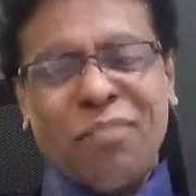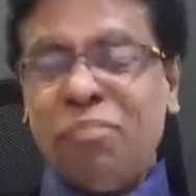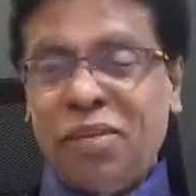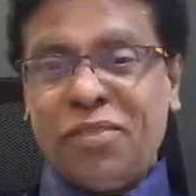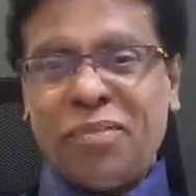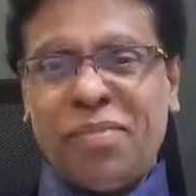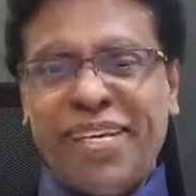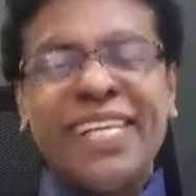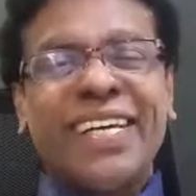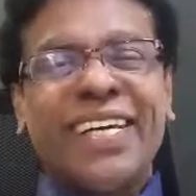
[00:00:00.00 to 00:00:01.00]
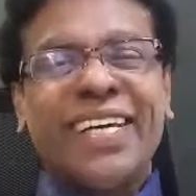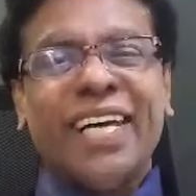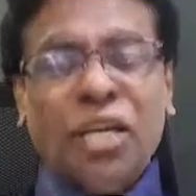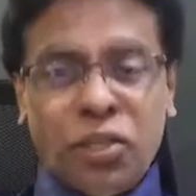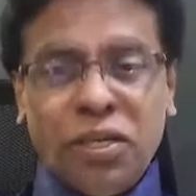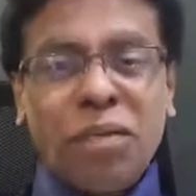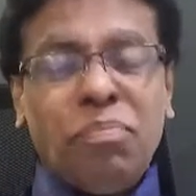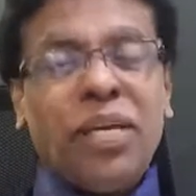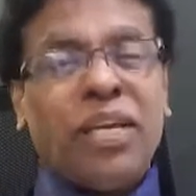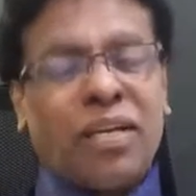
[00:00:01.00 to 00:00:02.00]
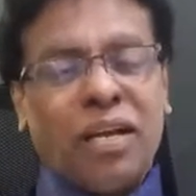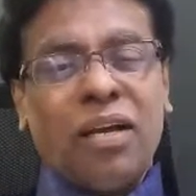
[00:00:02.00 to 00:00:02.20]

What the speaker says: Be with me. Today being